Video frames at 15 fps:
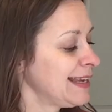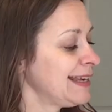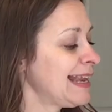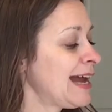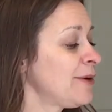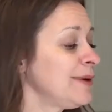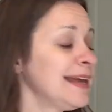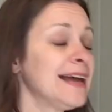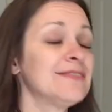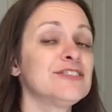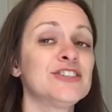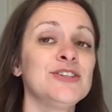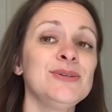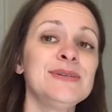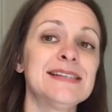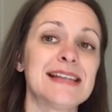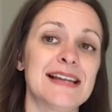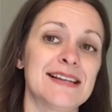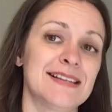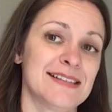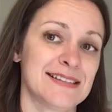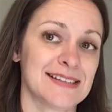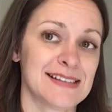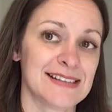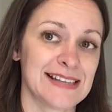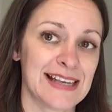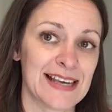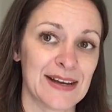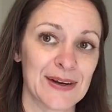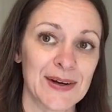Now we have 2 sentences
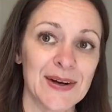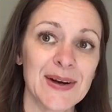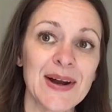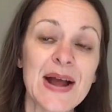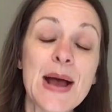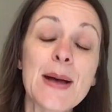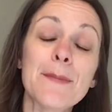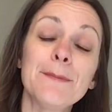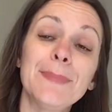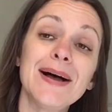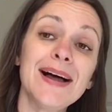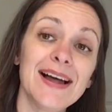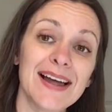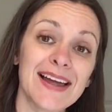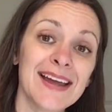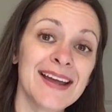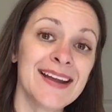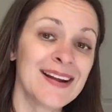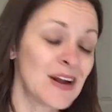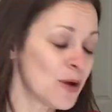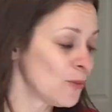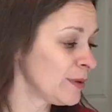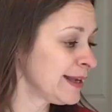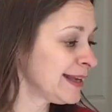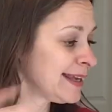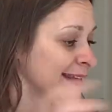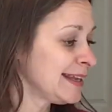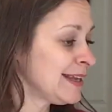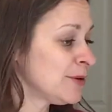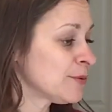here, but we
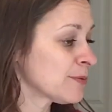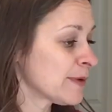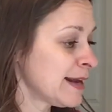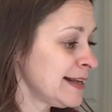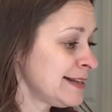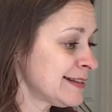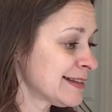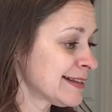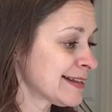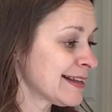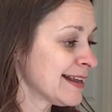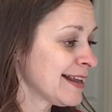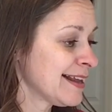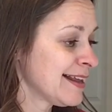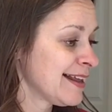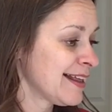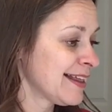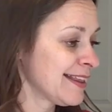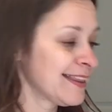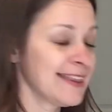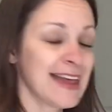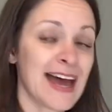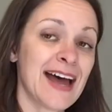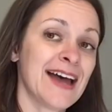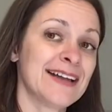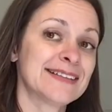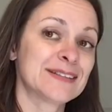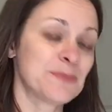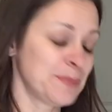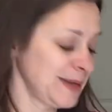can erase that
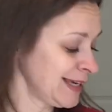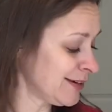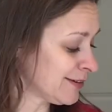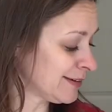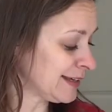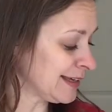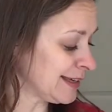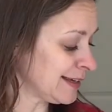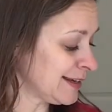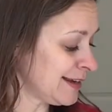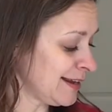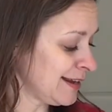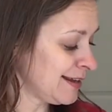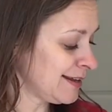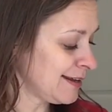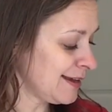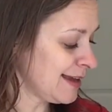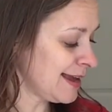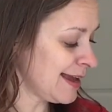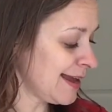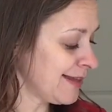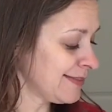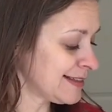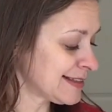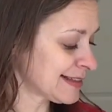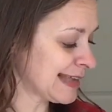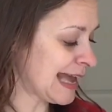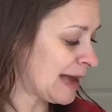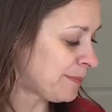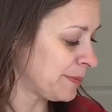period and this
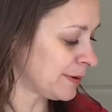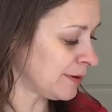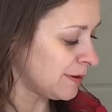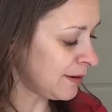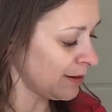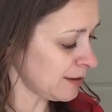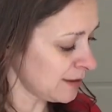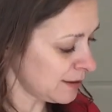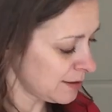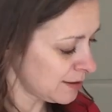capital,